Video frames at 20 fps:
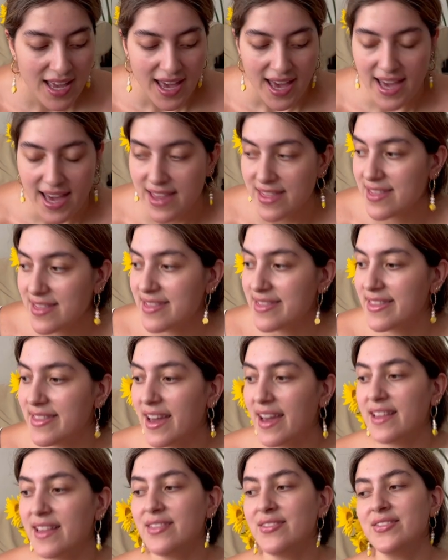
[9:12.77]
And
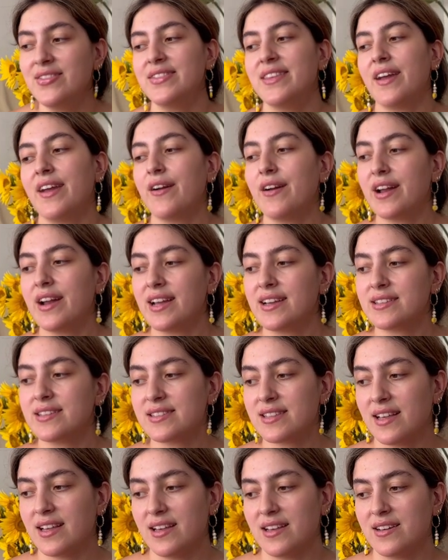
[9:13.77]
then there is
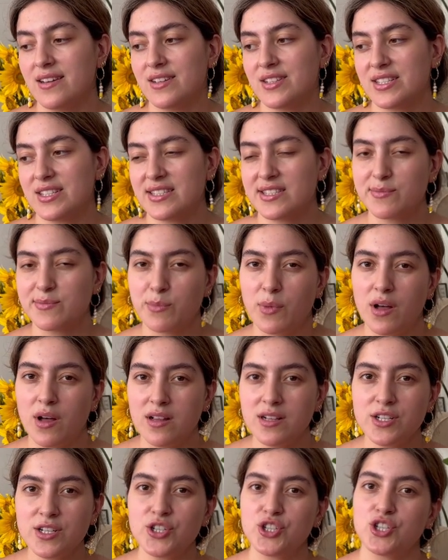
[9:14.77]
a
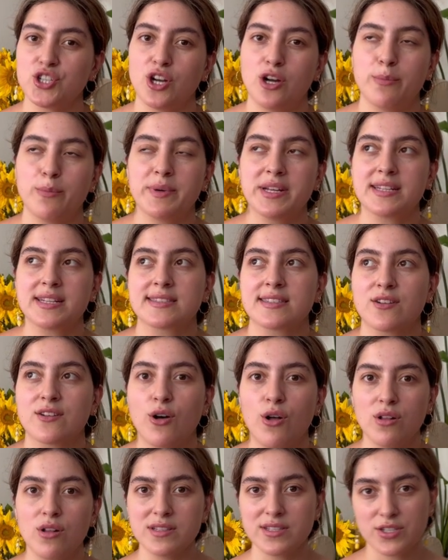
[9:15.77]
small shop, it's
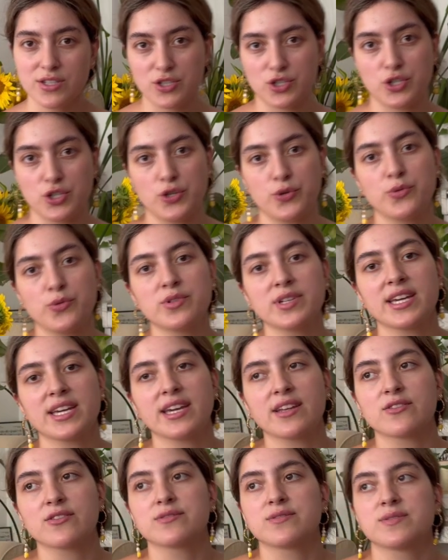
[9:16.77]
called June
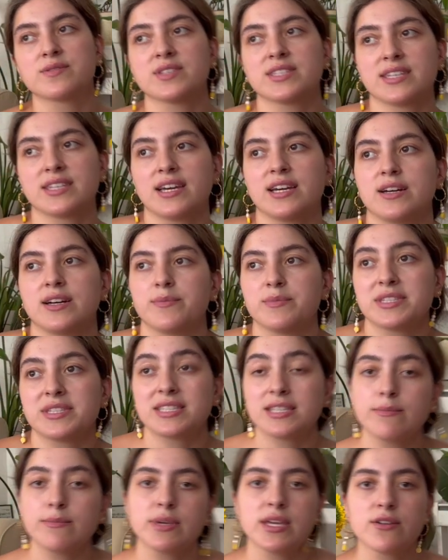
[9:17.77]
in
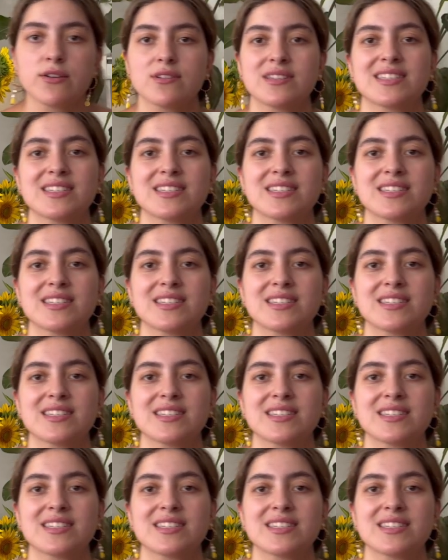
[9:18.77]
Sibiu.